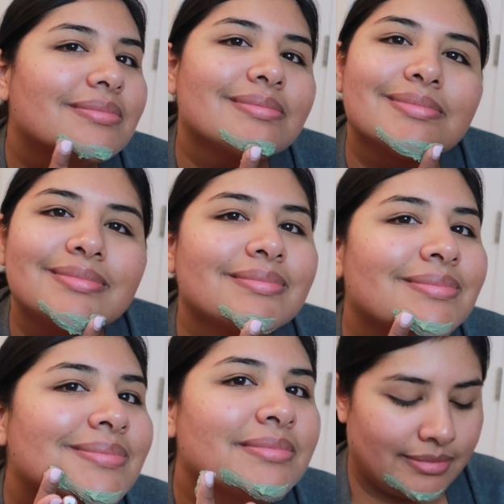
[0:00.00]
This is
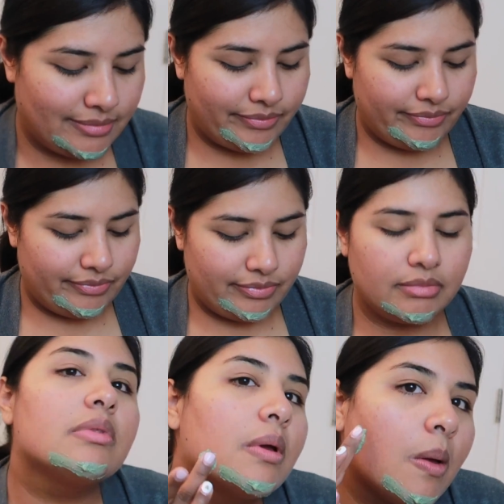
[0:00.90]
the
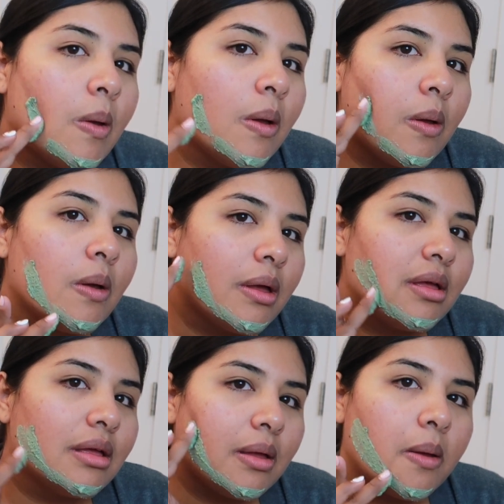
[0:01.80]
self-preserving
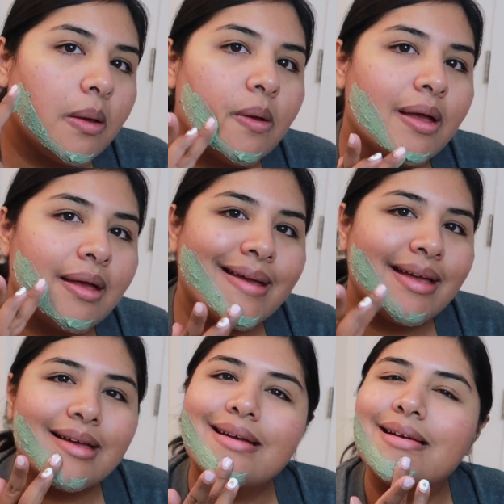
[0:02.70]
mask, so
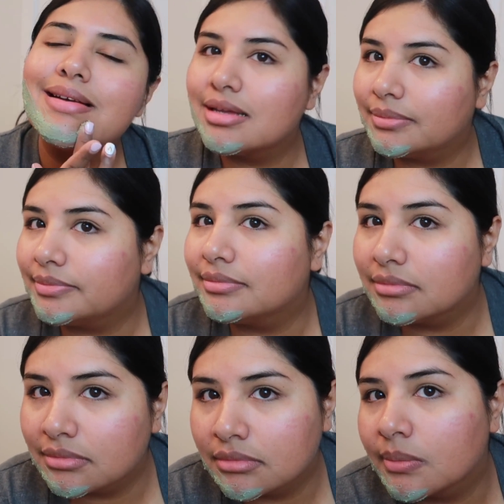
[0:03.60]
even though it isn't
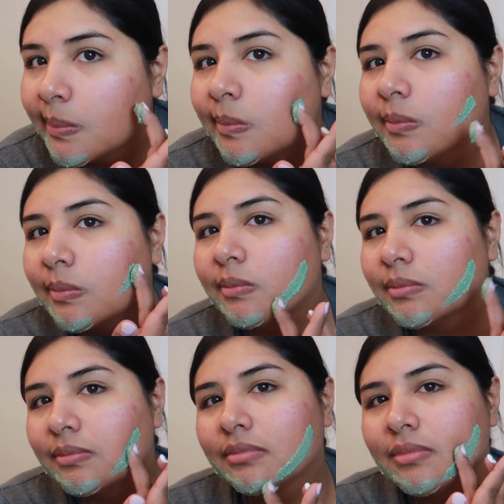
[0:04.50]
fresh, it does
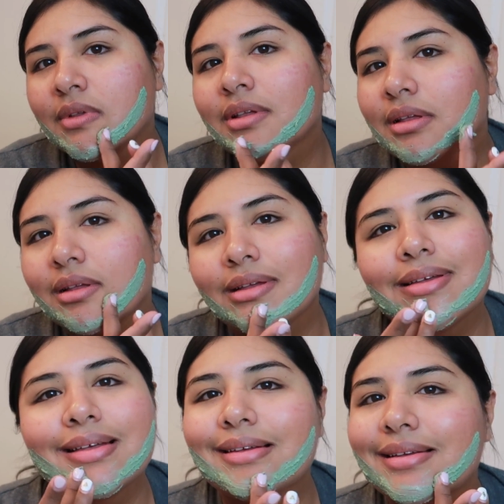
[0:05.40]
go on feeling
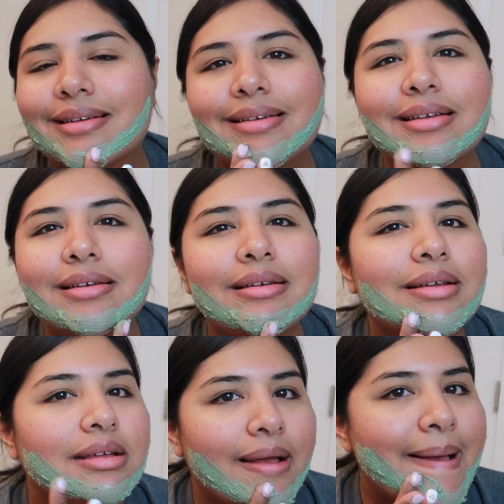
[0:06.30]
very fresh.